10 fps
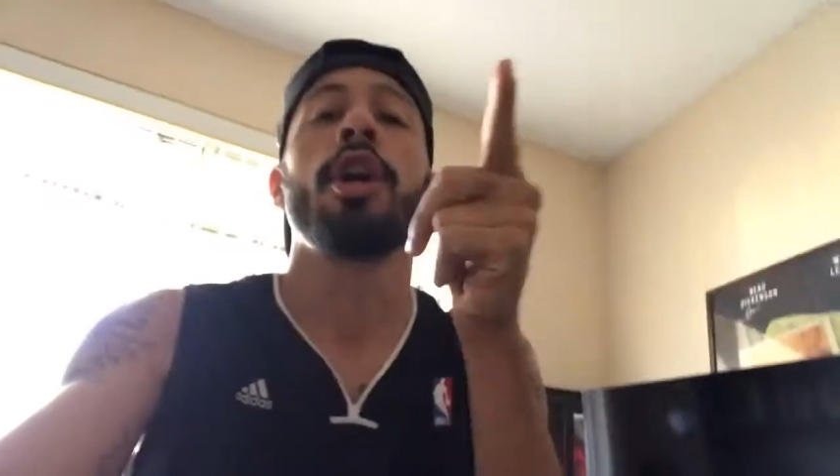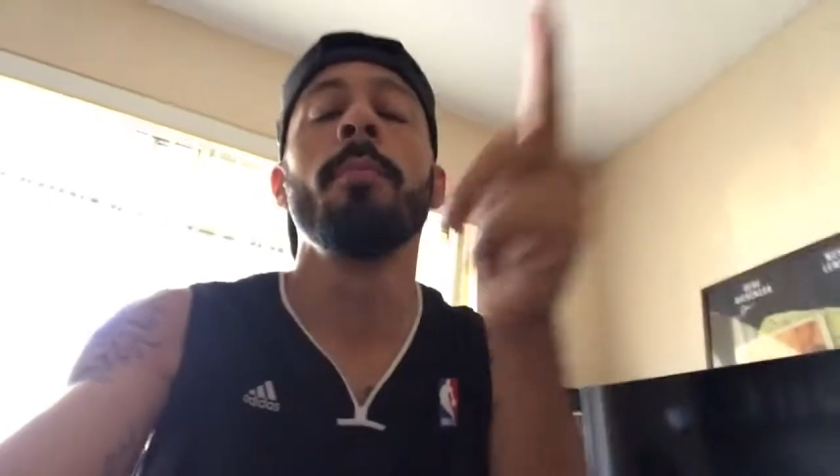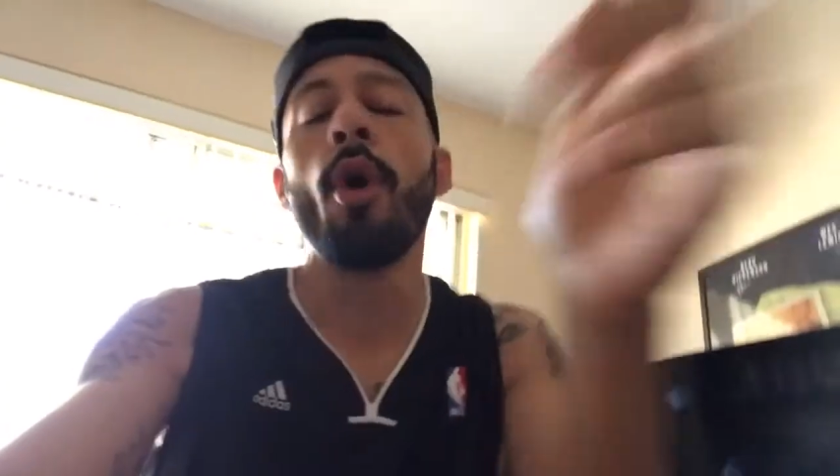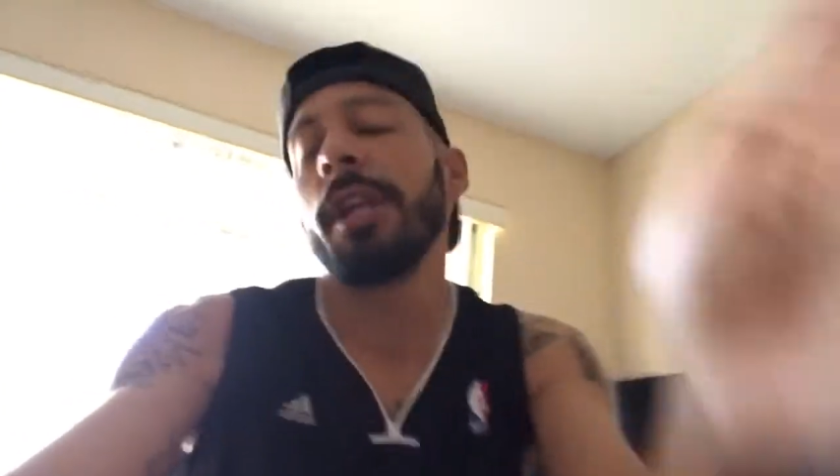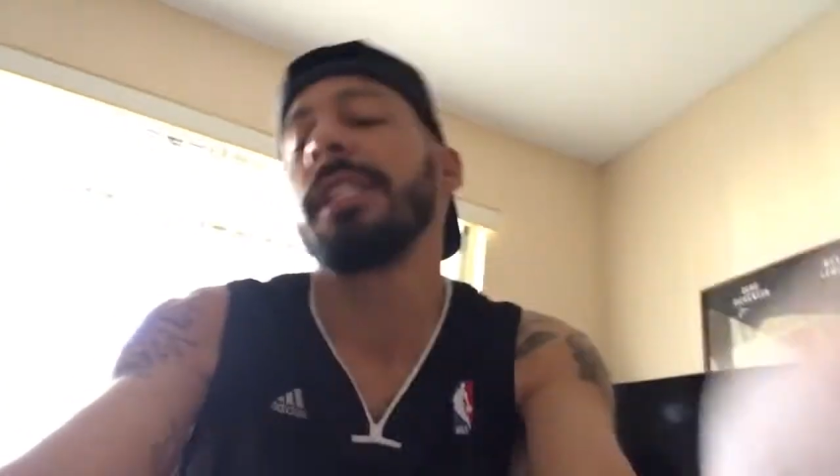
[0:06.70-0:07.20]

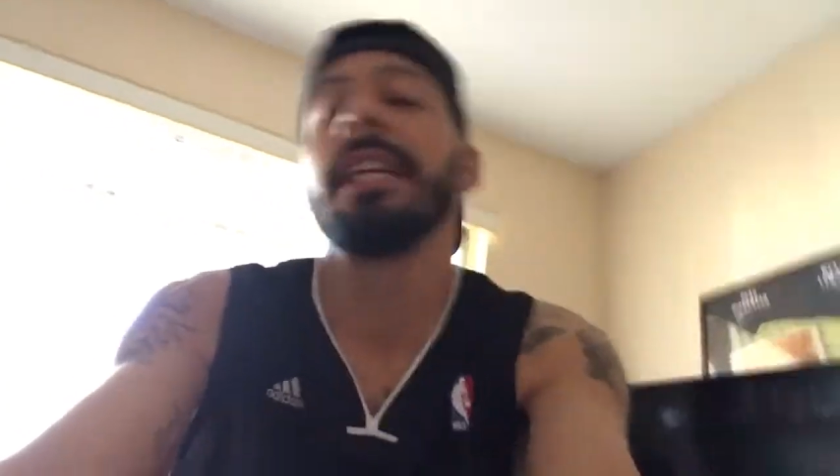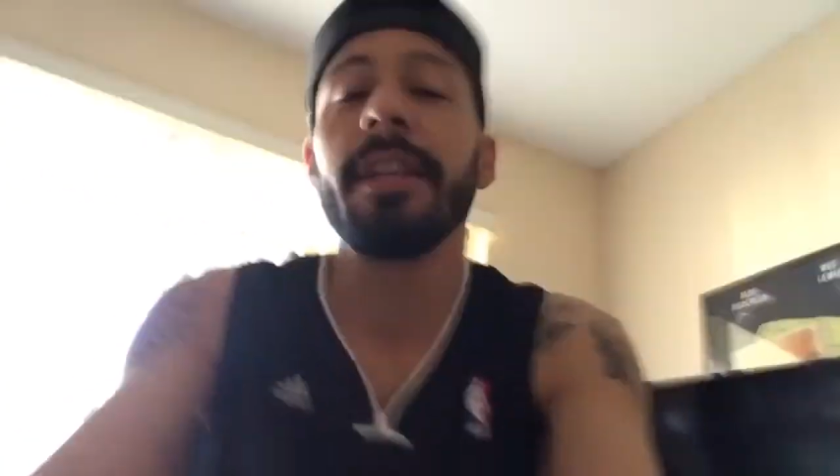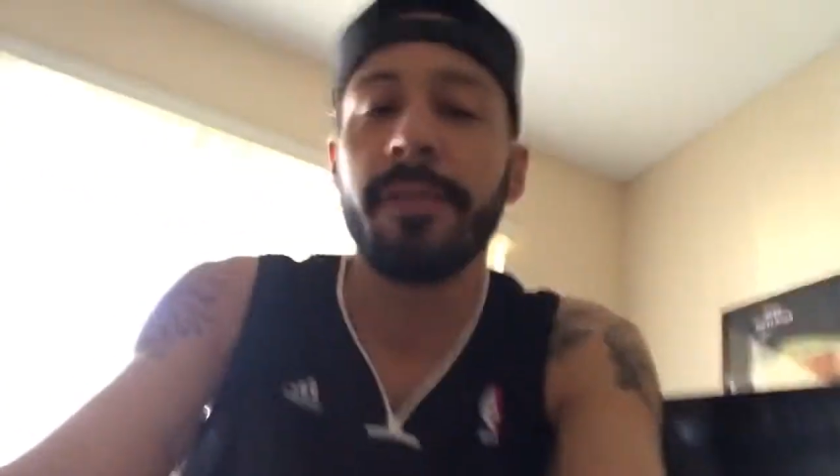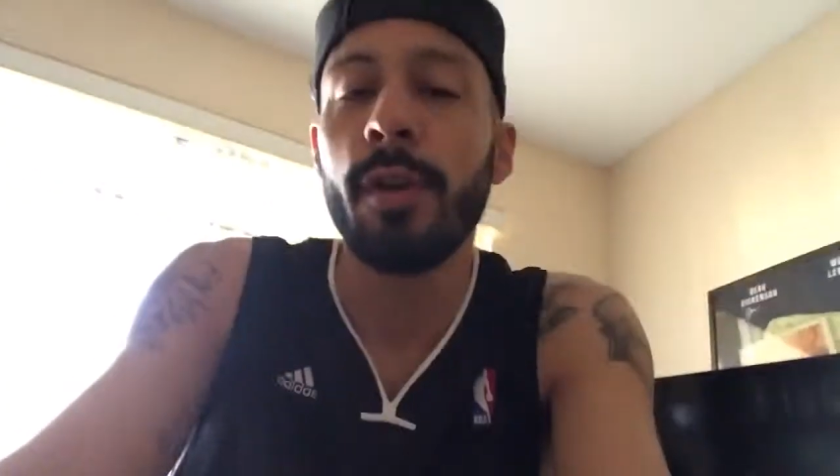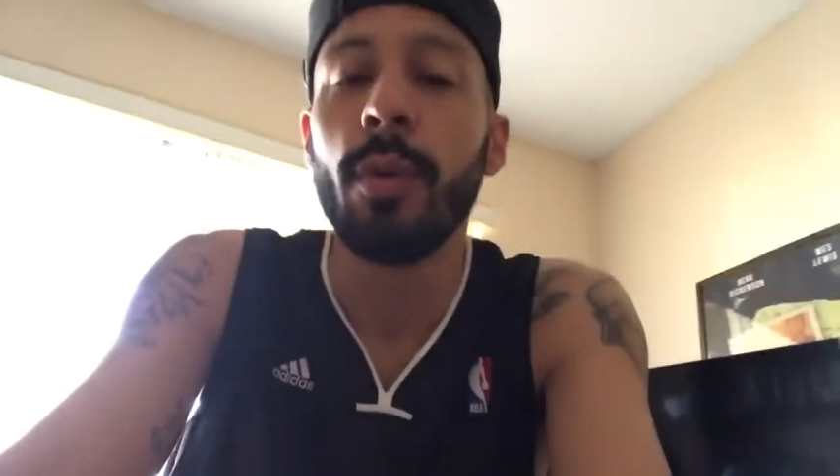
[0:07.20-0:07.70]
Good morning,
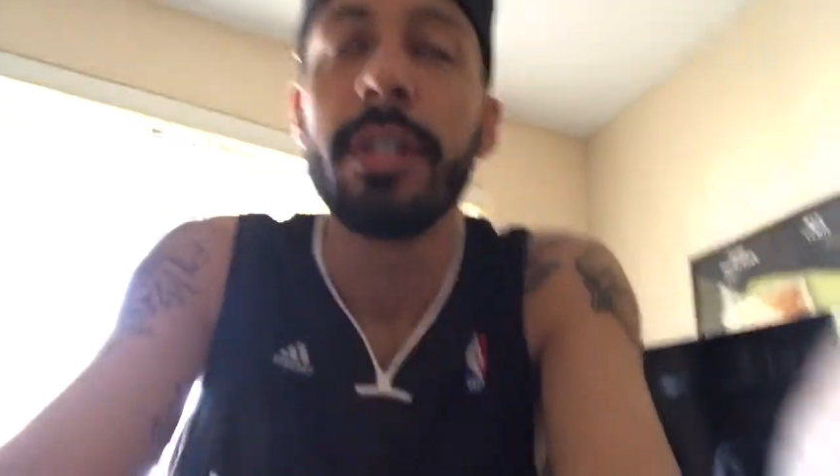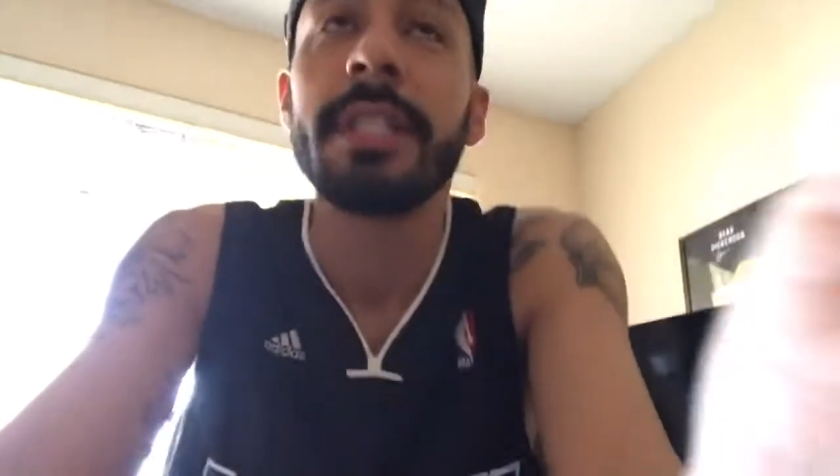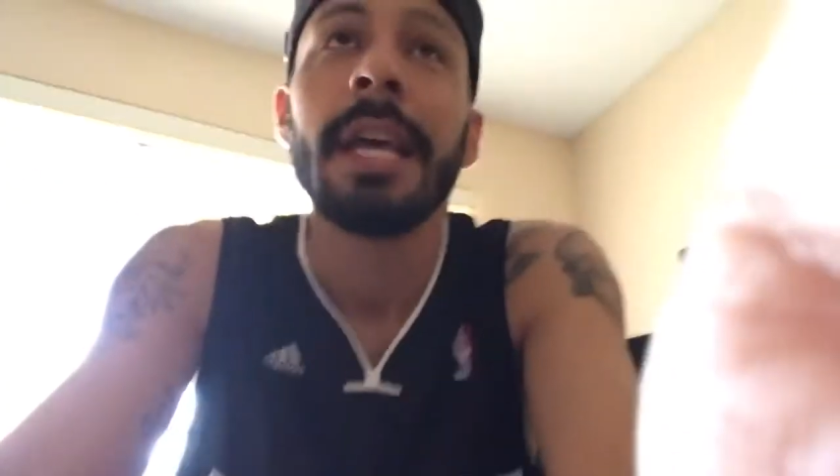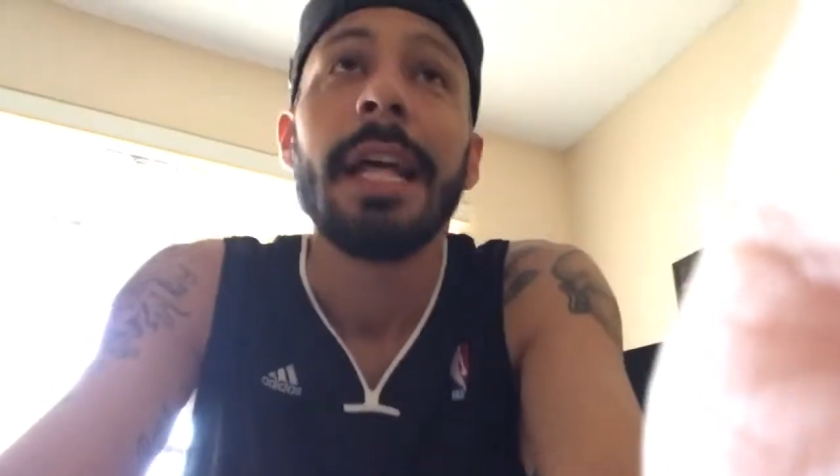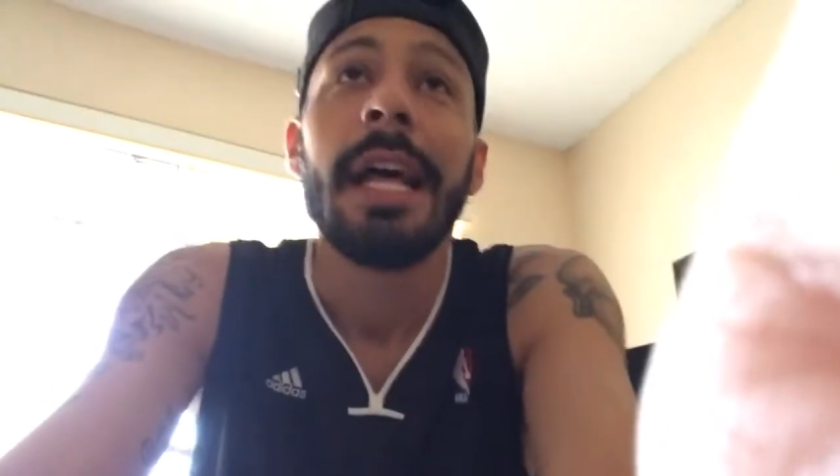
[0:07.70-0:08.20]
Scenic viewers.